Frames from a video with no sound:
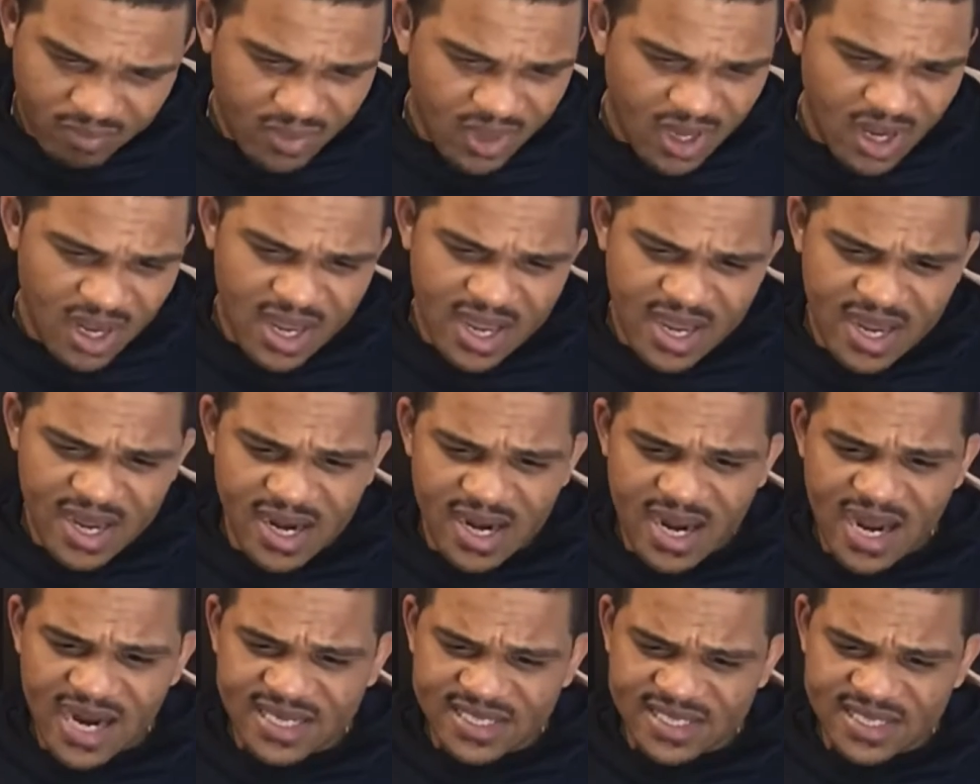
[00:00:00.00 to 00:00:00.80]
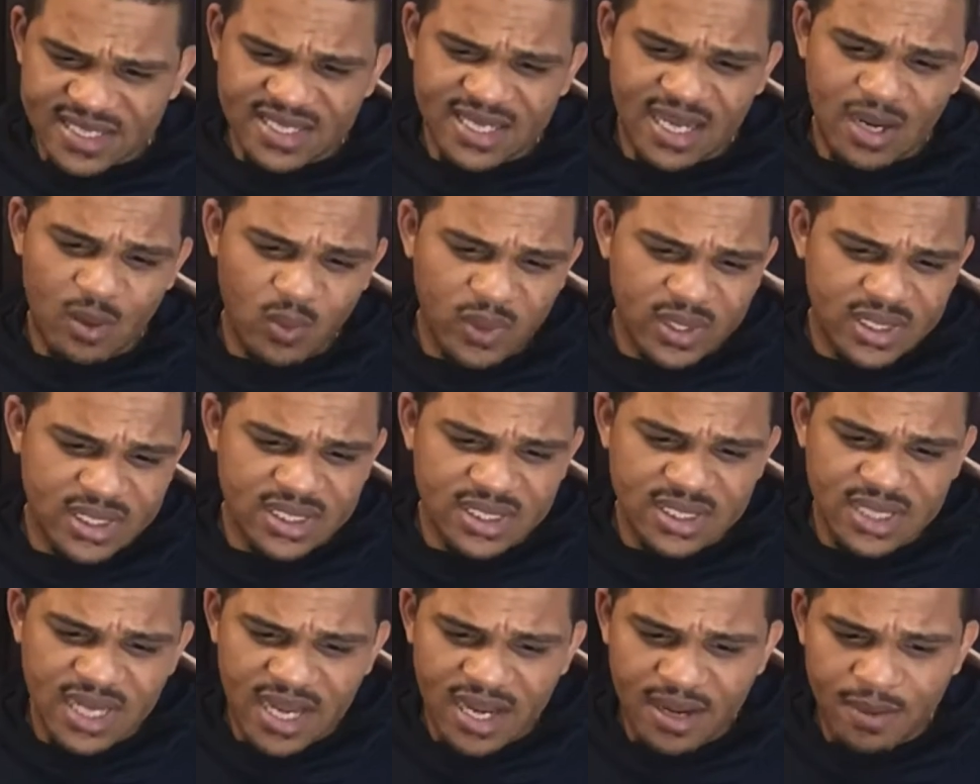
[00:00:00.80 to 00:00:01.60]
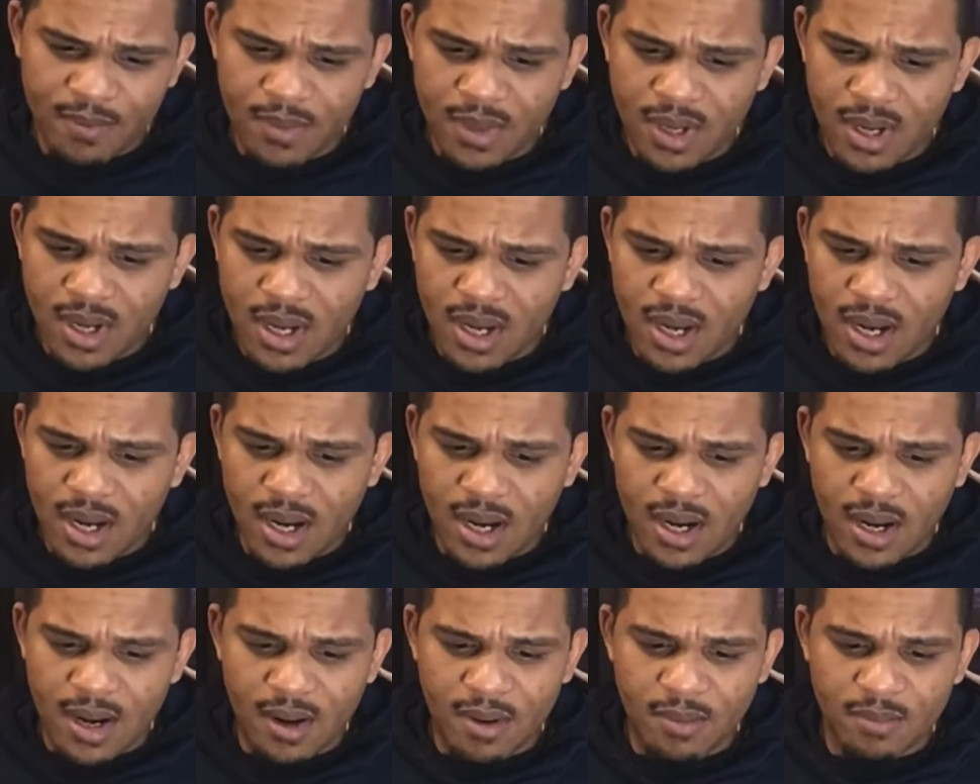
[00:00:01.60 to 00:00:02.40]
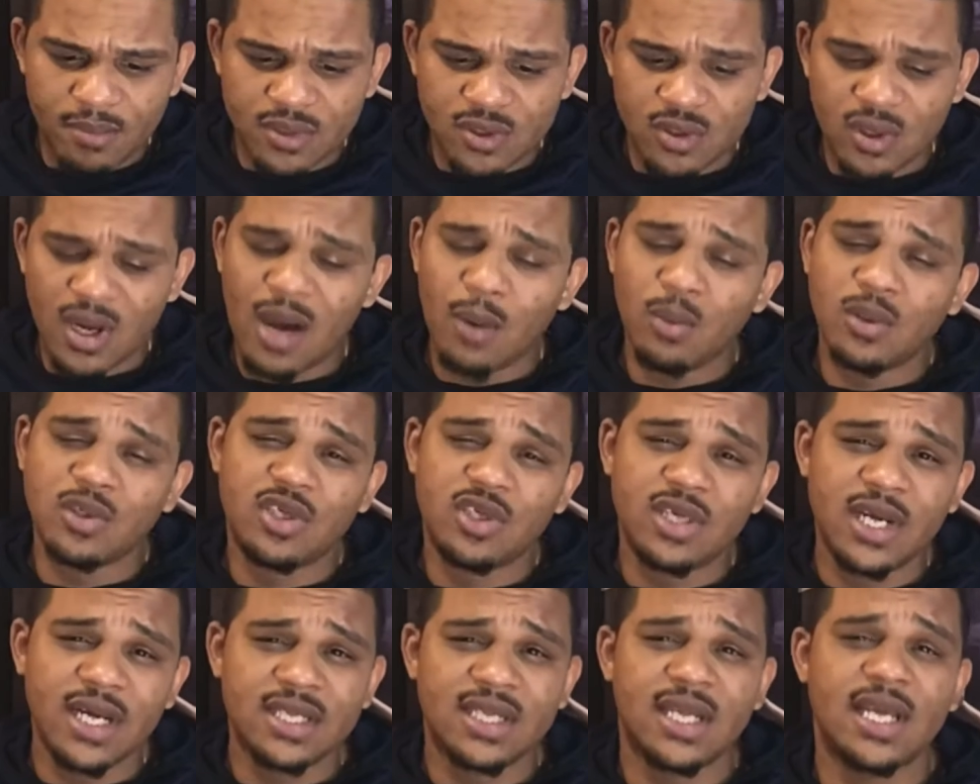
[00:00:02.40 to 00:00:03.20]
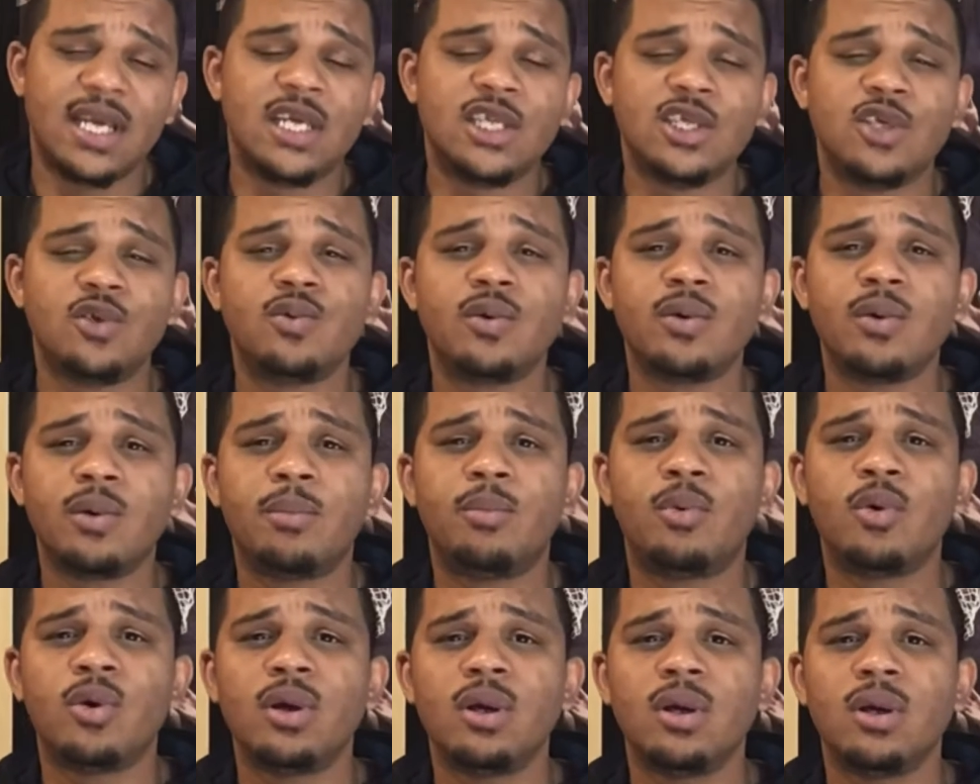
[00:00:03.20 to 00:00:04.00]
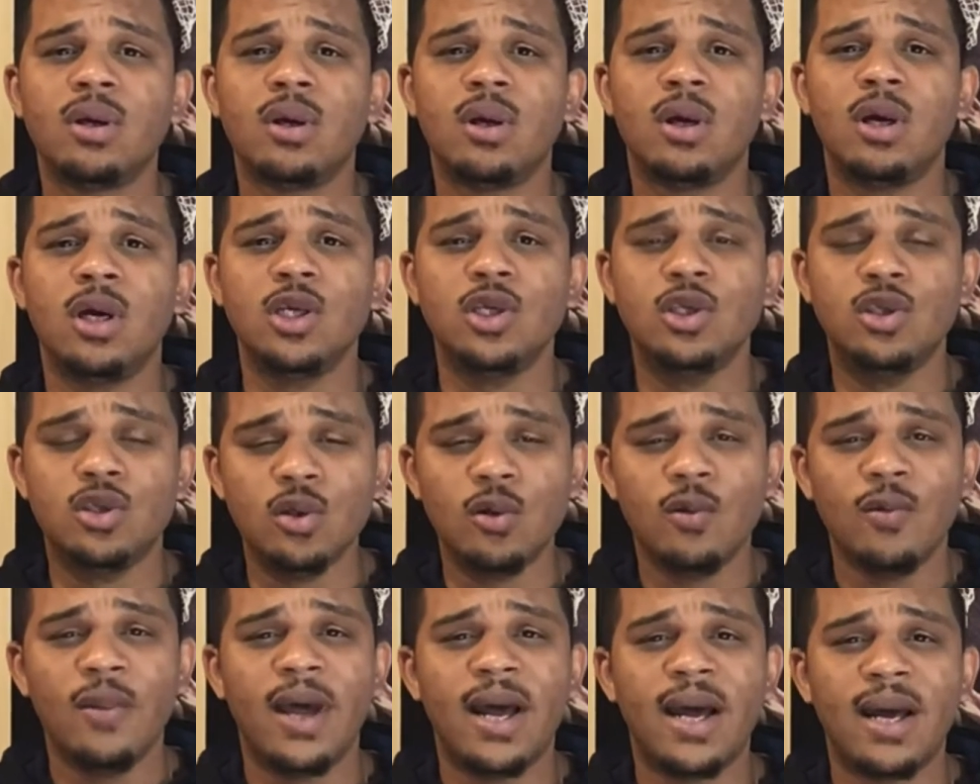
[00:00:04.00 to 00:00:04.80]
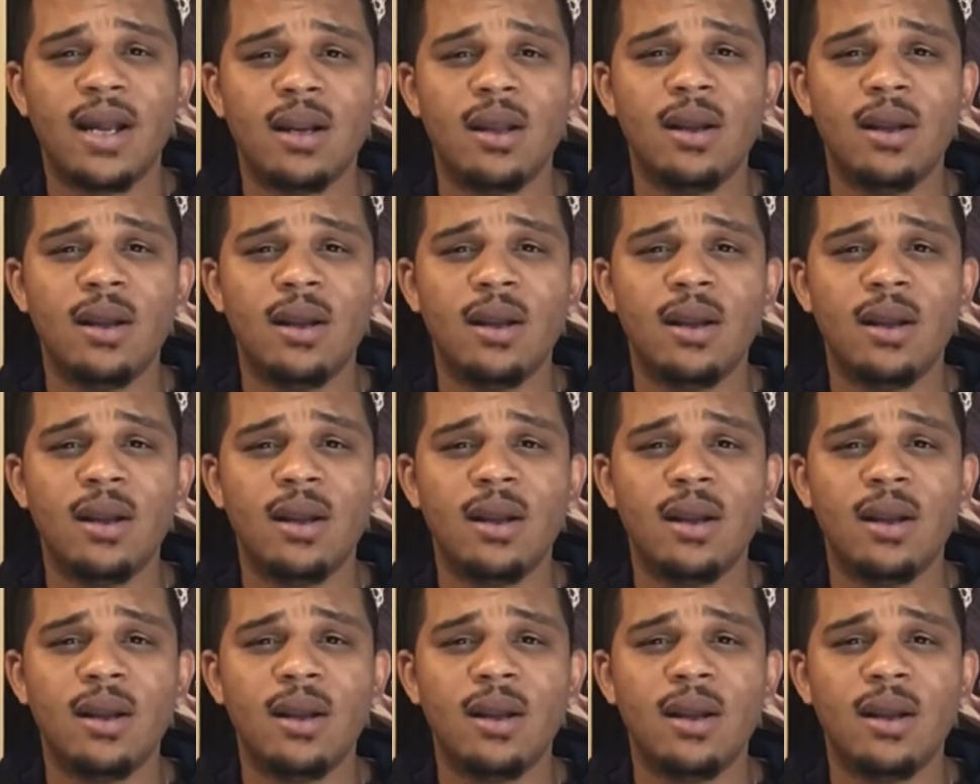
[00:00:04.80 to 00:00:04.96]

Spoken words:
and I think they win this game. So I would check the injury report, do that,